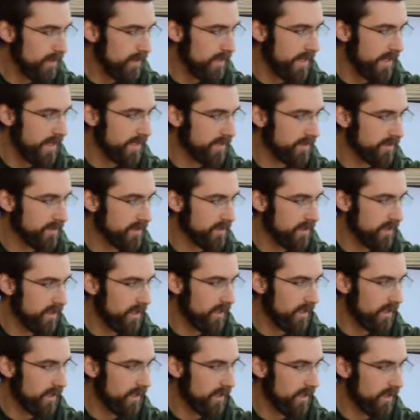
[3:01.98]
and
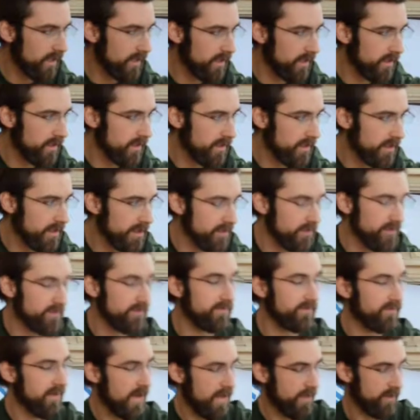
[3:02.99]

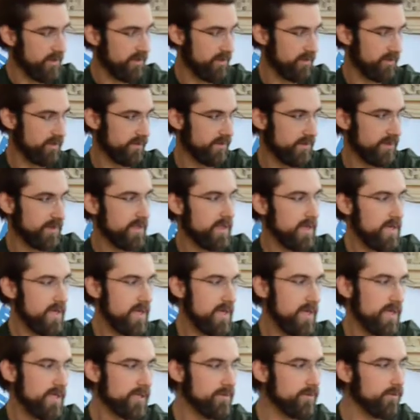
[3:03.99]
our values,
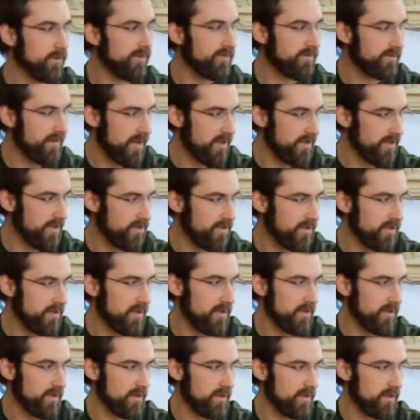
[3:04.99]
so our values
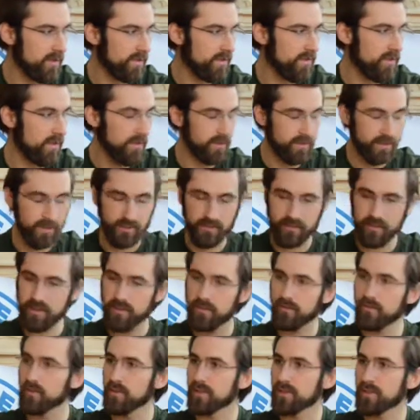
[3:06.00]
are
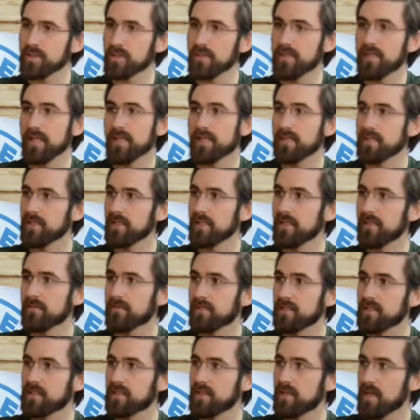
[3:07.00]
solidarity, which is the idea of
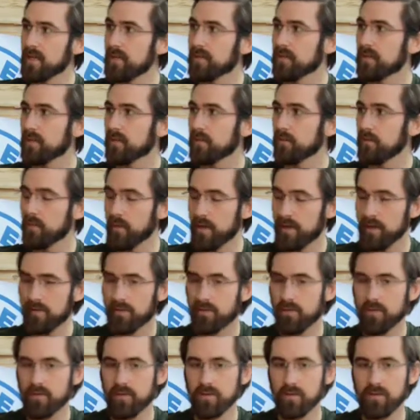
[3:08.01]
standing
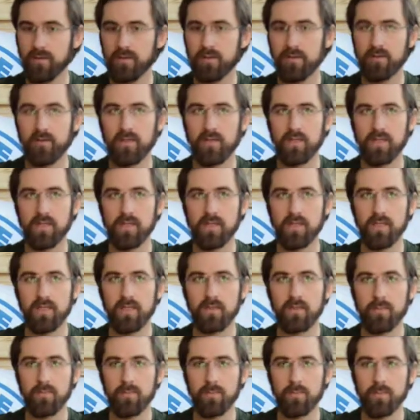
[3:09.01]
with
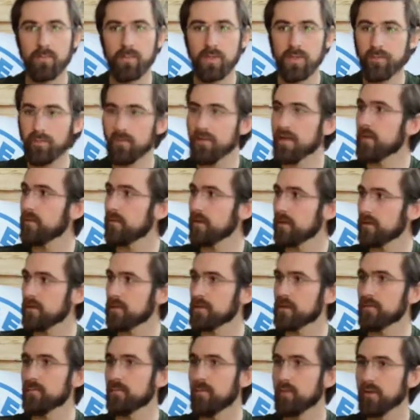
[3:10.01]
the people that we are
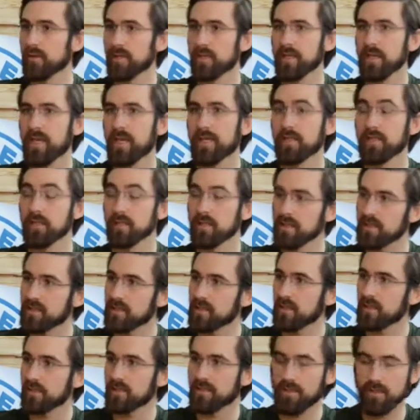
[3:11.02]
supporting and
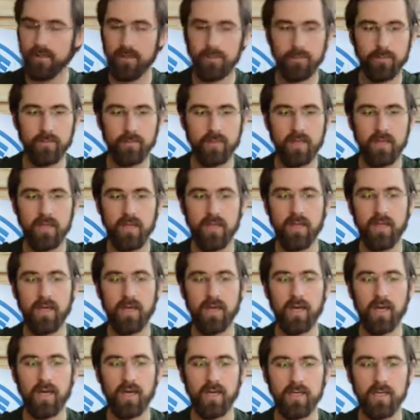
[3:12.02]
listening to them,
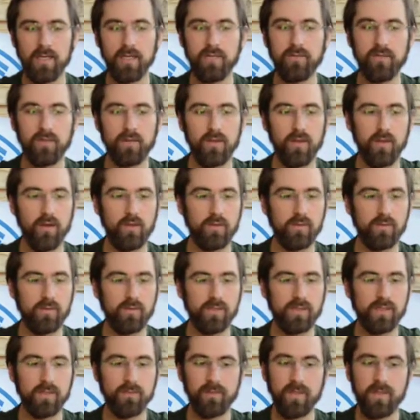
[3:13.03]
even though
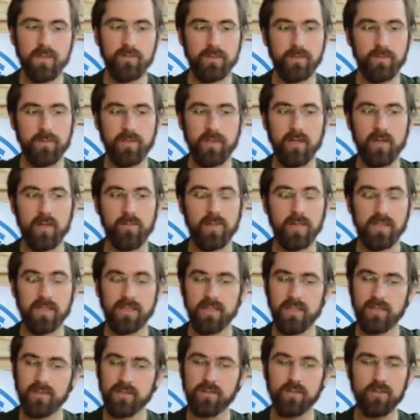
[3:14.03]
sometimes it may not make
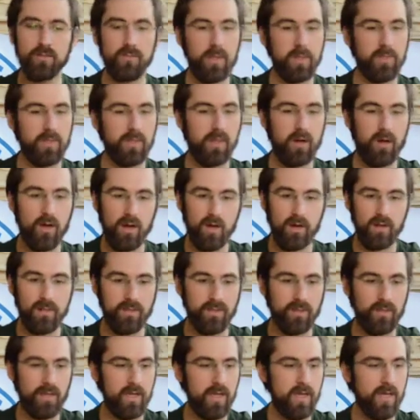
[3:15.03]
sense or it might be
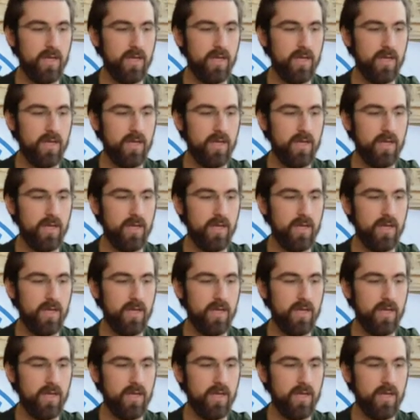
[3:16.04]
hard,